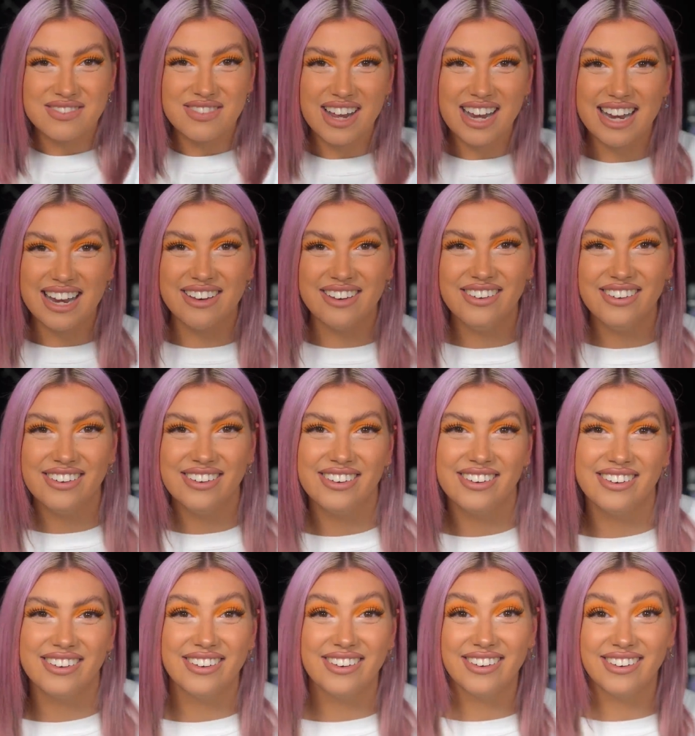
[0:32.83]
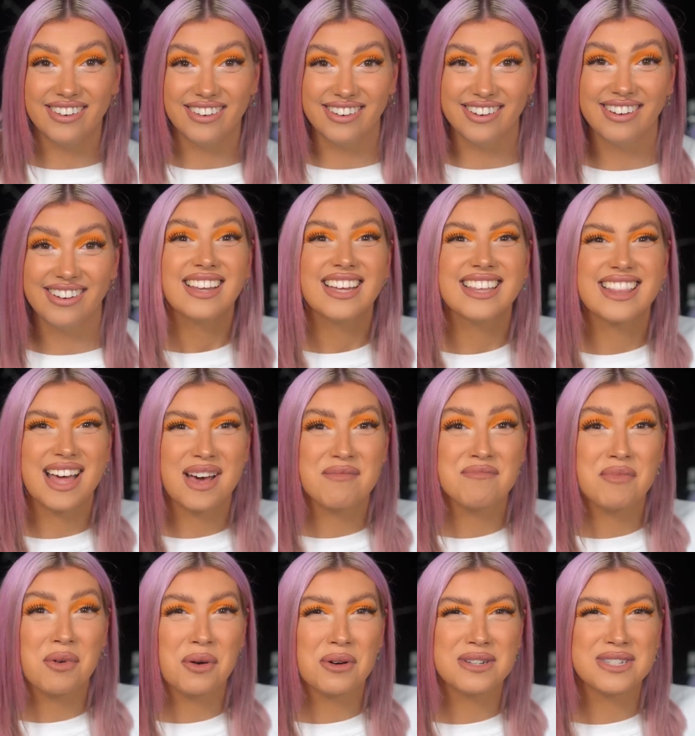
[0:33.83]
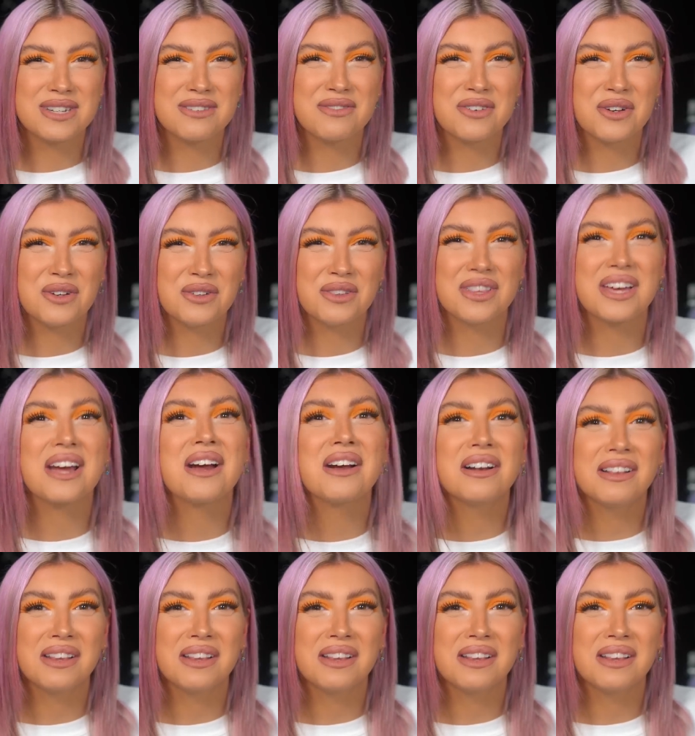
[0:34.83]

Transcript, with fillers: below. Like that body roll there,